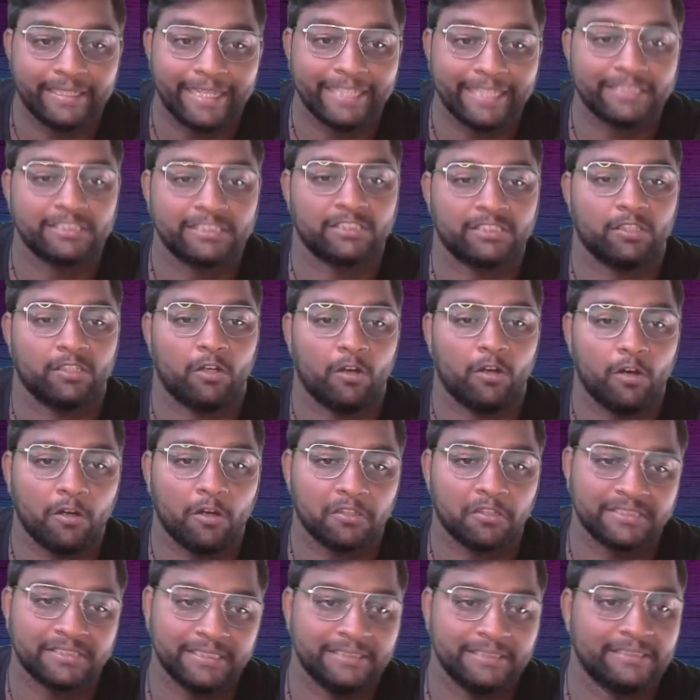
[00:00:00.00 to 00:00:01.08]
text,
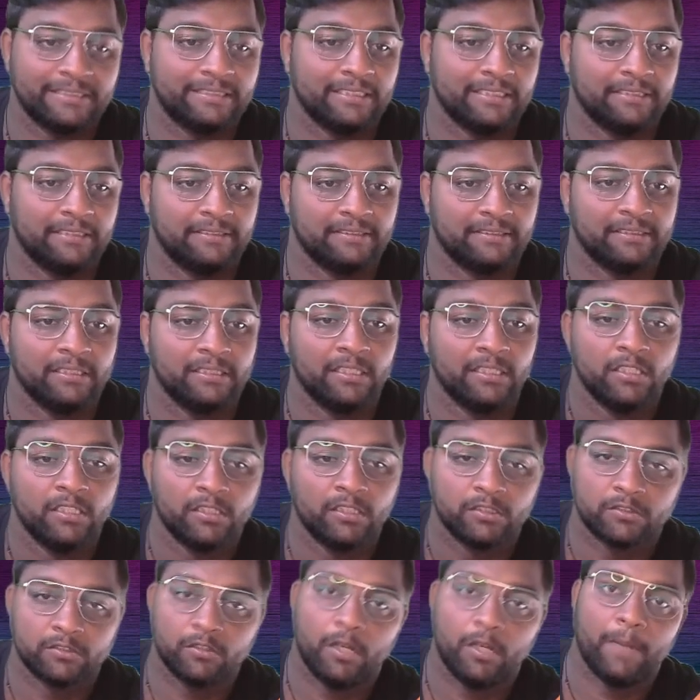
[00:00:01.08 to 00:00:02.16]
or sensors.
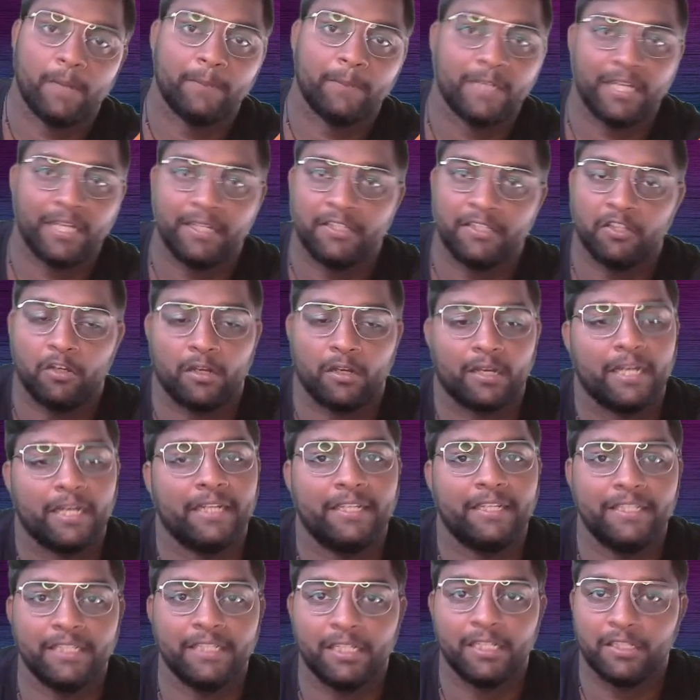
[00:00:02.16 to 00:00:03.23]
So I'm telling you all
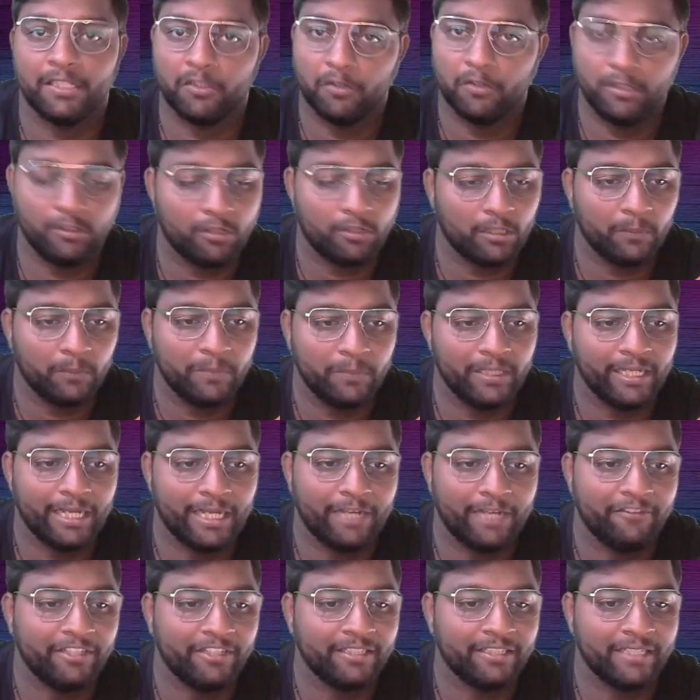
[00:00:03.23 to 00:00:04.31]
right here, you will not be
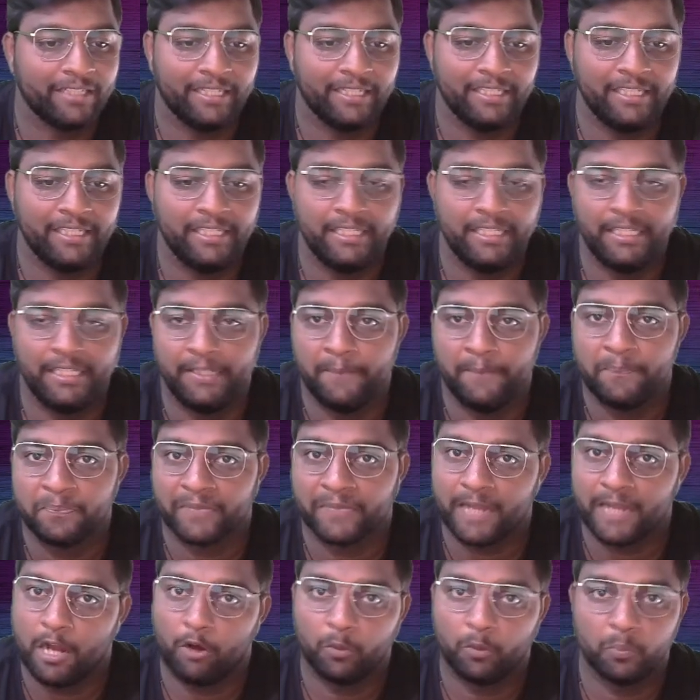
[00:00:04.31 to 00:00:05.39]
having any
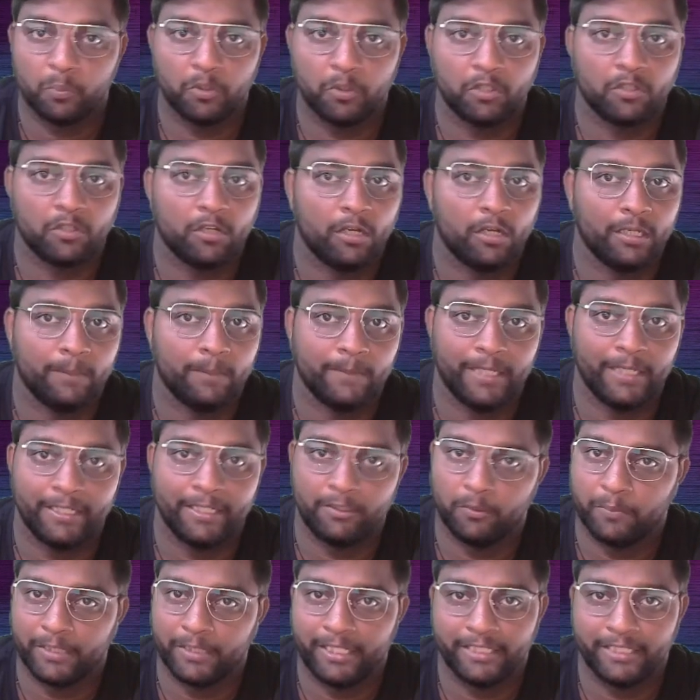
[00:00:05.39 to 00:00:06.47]
output column,
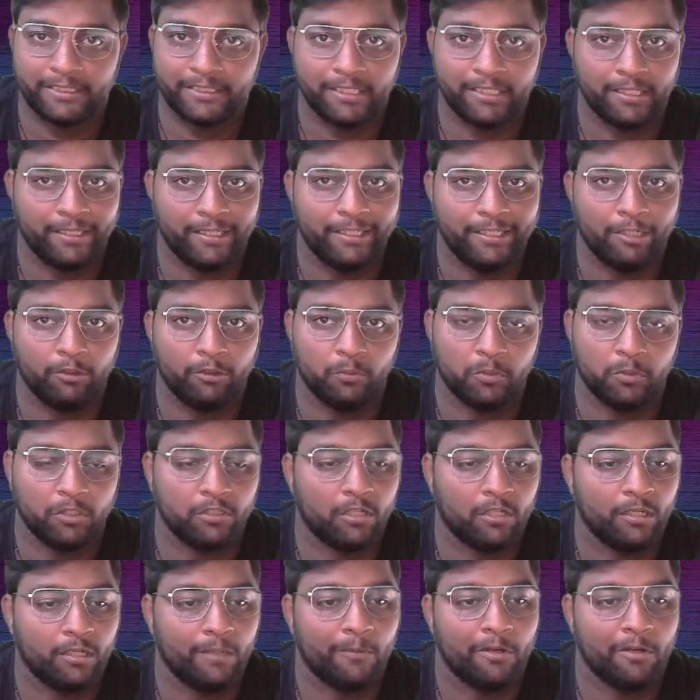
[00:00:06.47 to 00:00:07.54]
like to predict any output
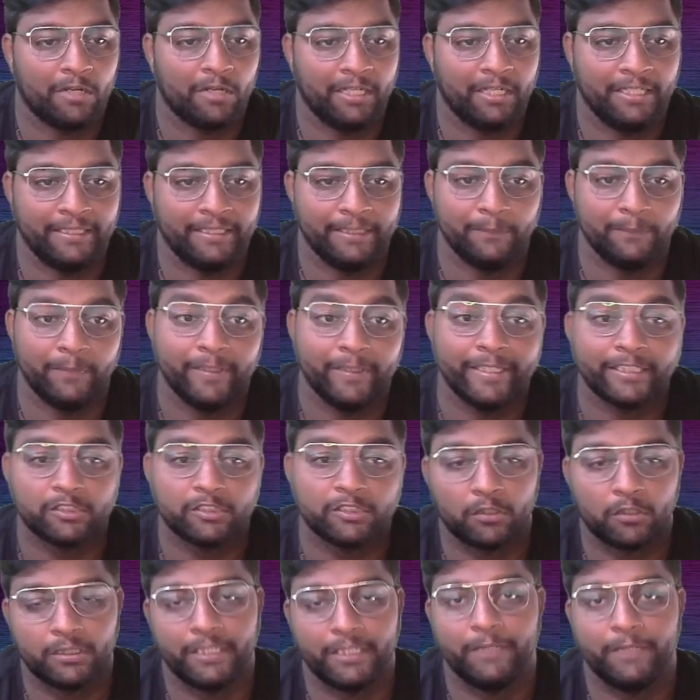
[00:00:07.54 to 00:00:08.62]
column or anything.
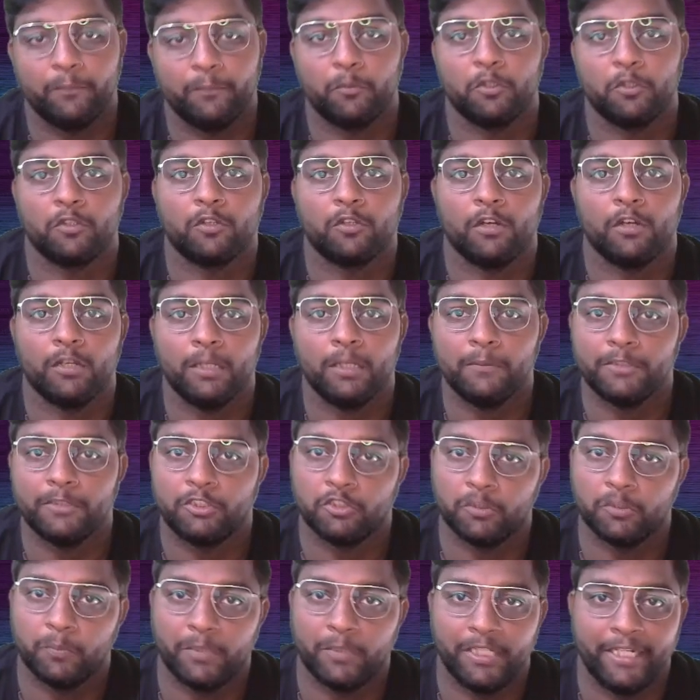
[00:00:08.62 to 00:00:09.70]
Based on the input column,
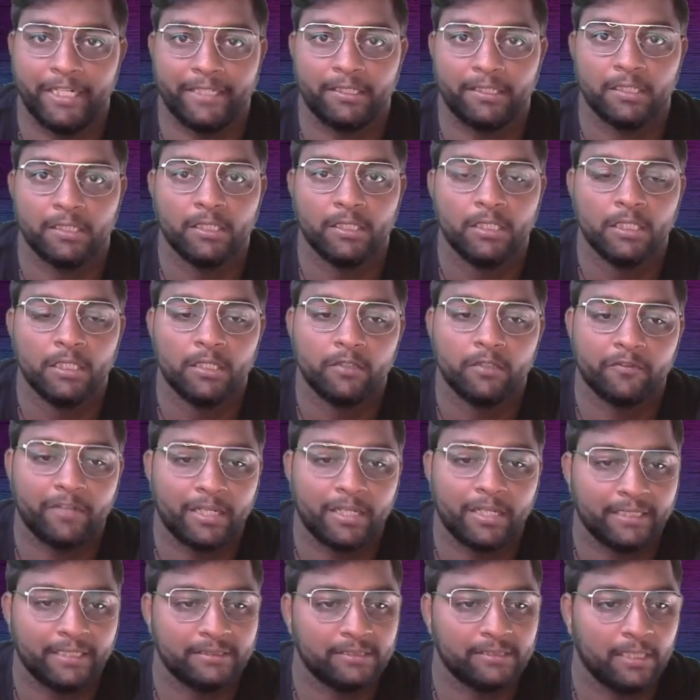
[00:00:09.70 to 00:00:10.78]
it should predict.
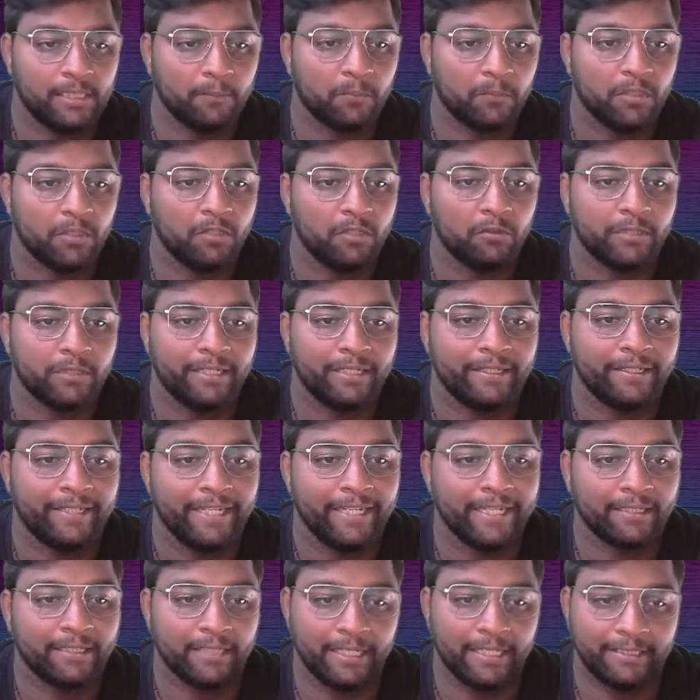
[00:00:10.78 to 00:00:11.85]
For example, you can
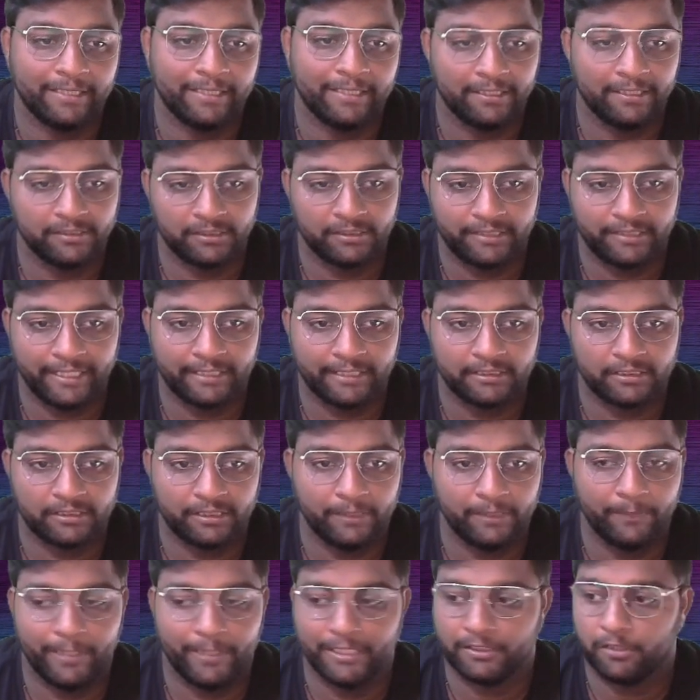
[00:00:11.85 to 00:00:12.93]
take like there is a text,
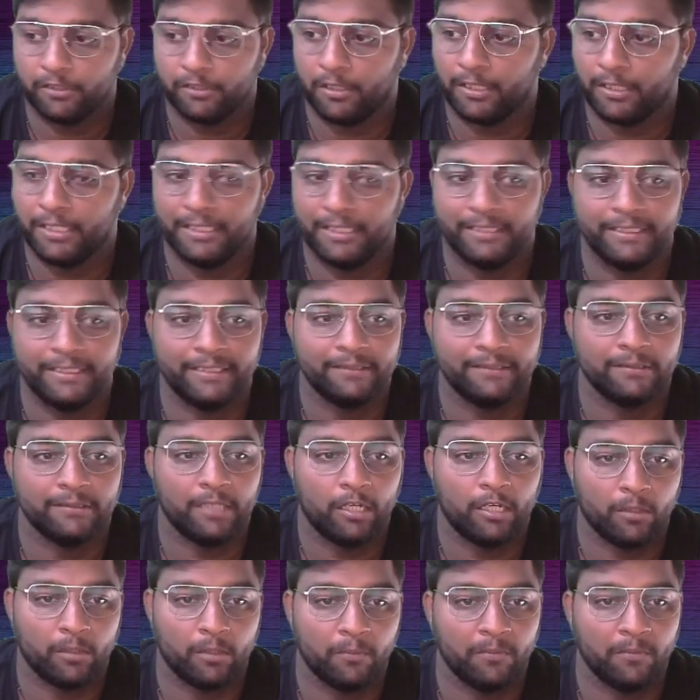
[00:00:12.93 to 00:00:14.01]
image, or anything,
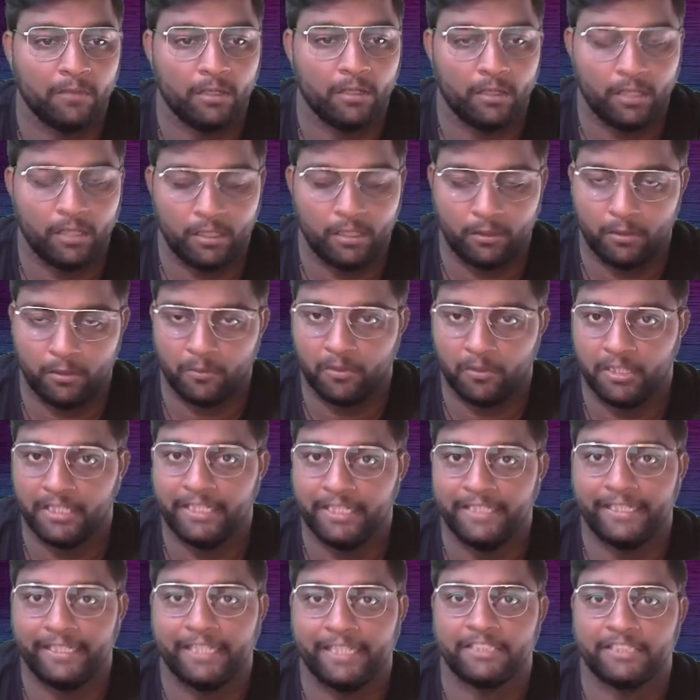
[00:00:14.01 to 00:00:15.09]
anomaly
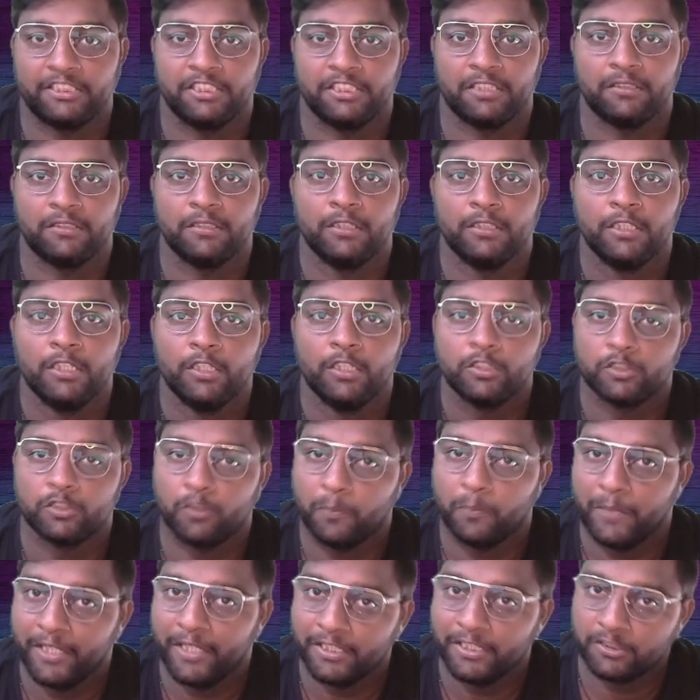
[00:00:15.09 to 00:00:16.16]
detection.
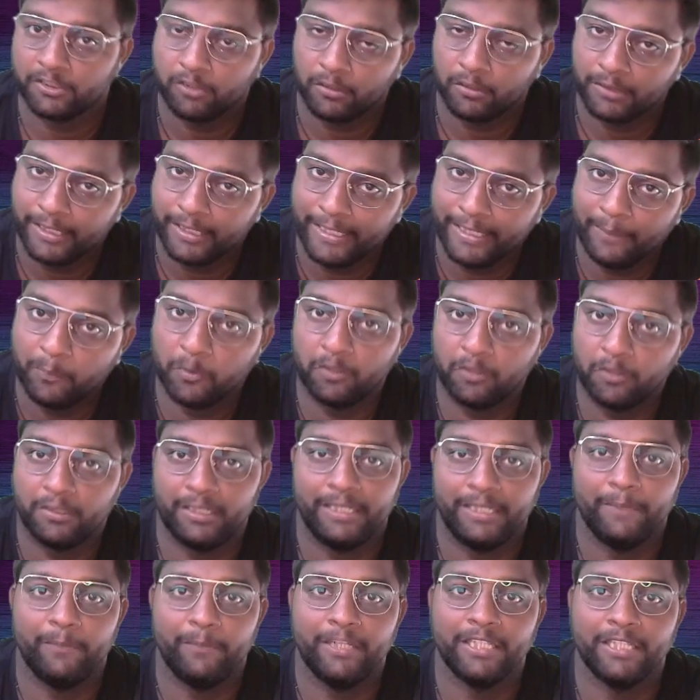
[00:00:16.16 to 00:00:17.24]
So based on the input
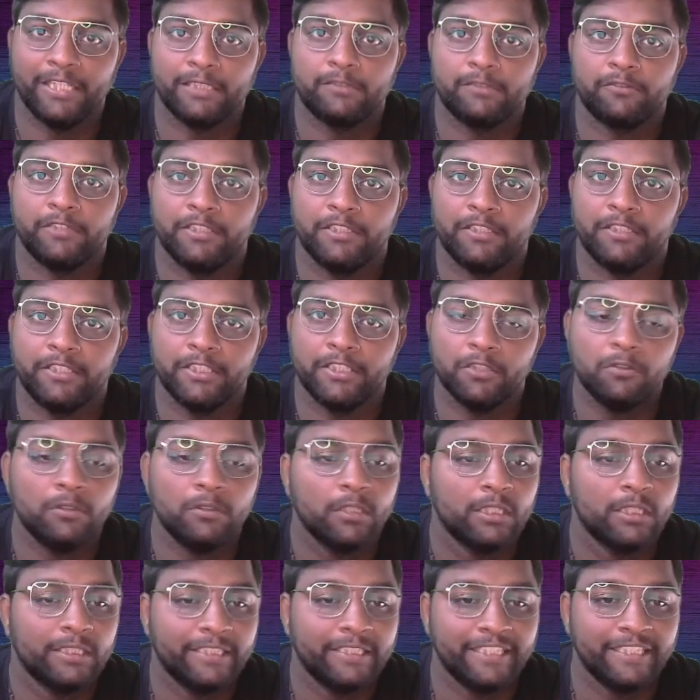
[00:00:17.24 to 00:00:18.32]
image we
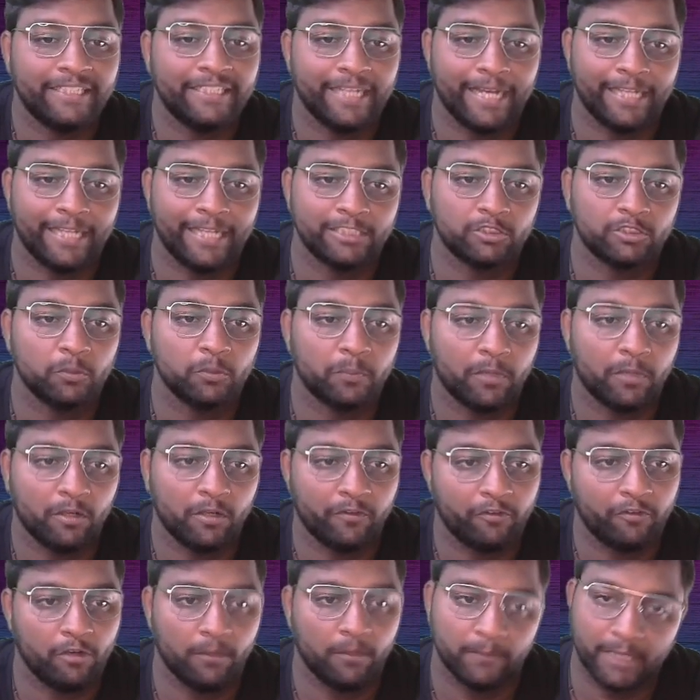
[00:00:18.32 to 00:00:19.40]
give, it has to
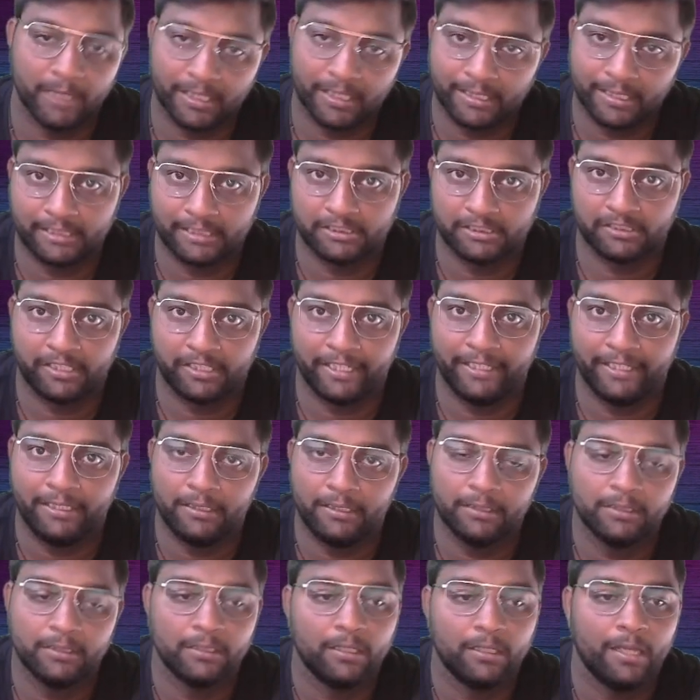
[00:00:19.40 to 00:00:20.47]
perform the
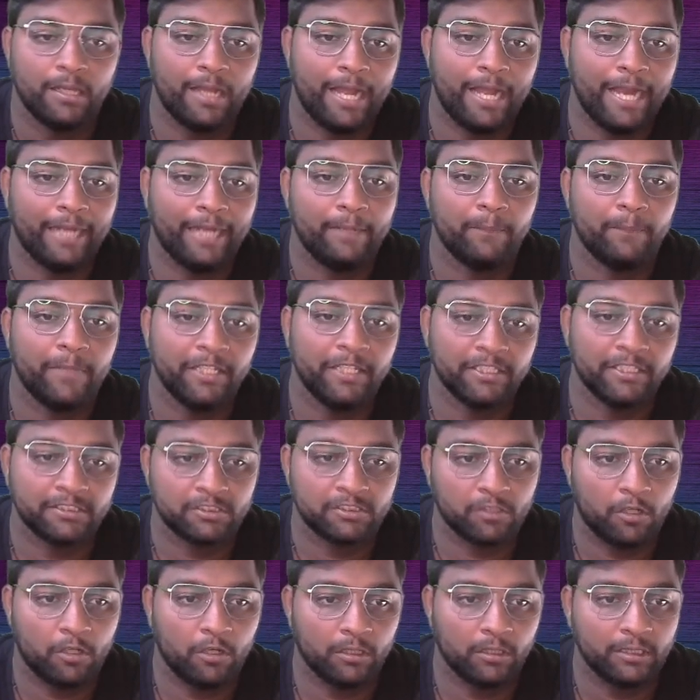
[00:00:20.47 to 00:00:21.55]
clustering, and
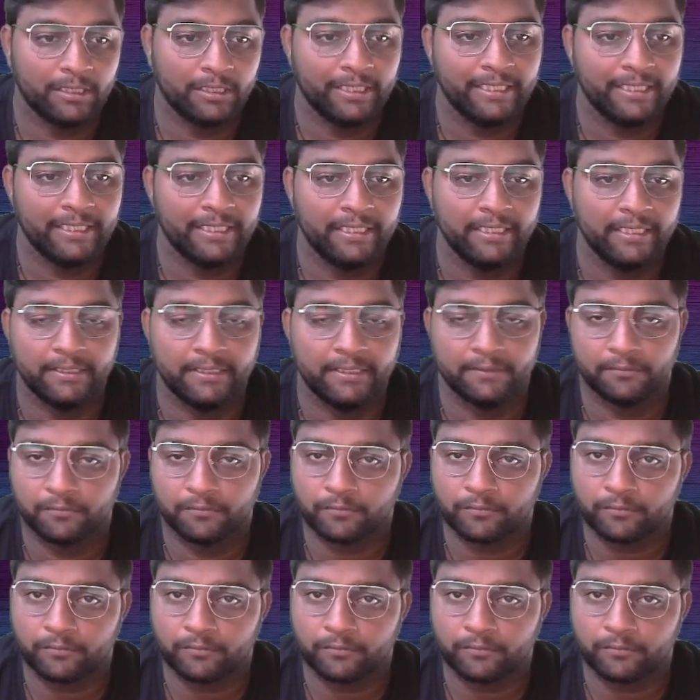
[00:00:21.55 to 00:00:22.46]
based on the